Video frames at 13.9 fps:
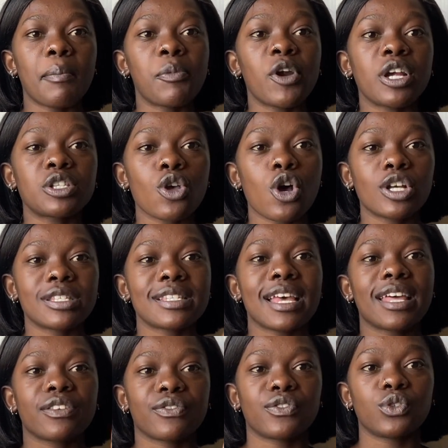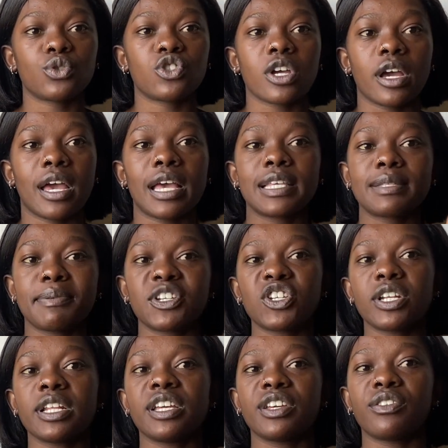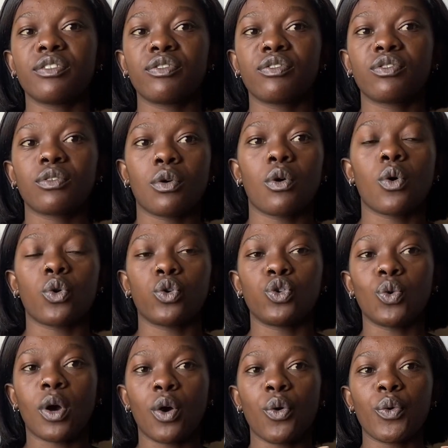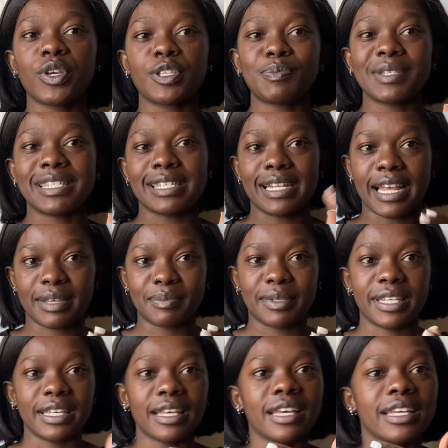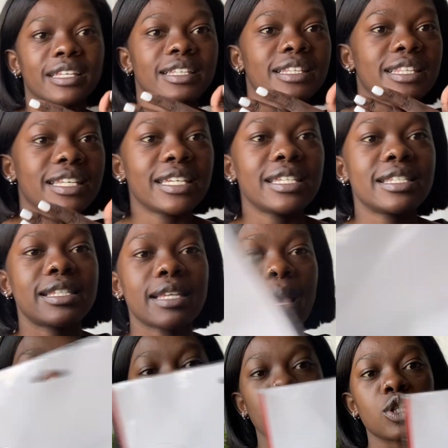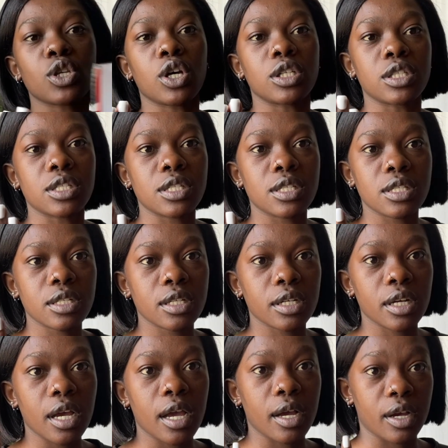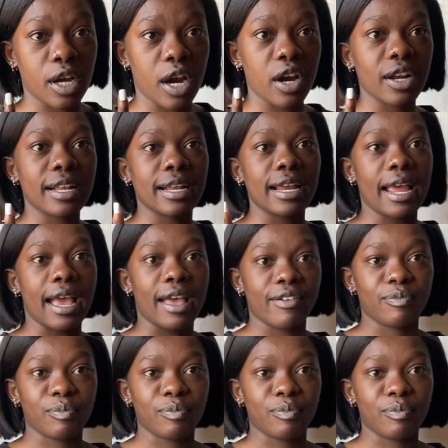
press-ons are the future, especially if you are always busy like me. These are press-ons. Currently, I have